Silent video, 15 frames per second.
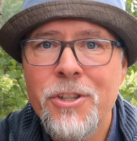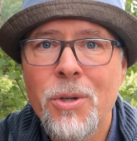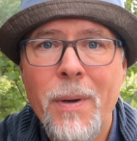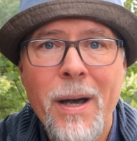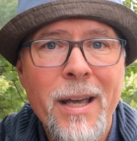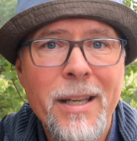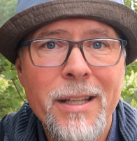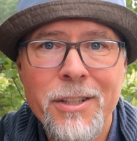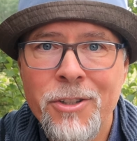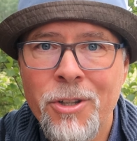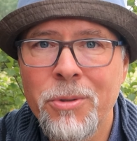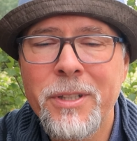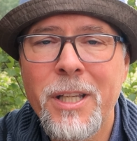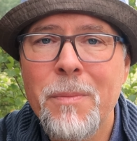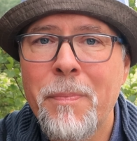So I
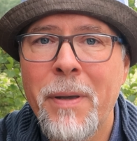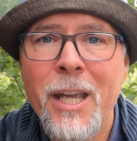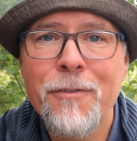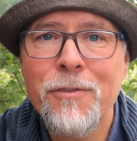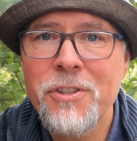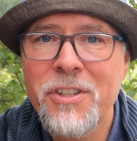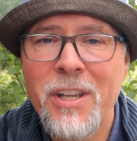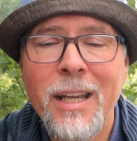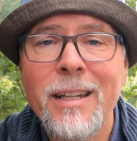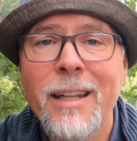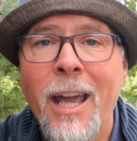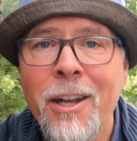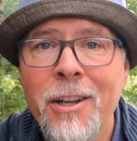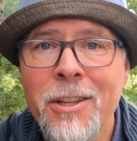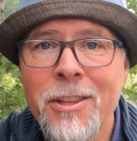don't get paid for
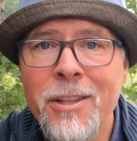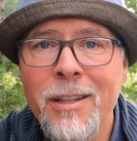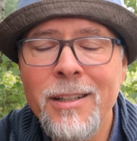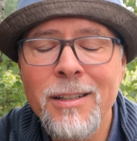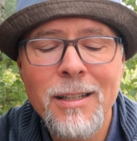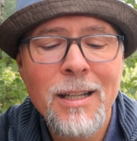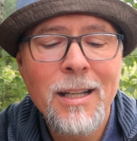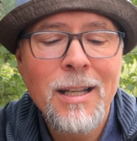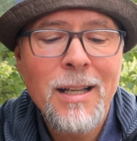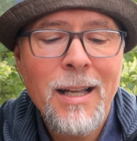saying anything,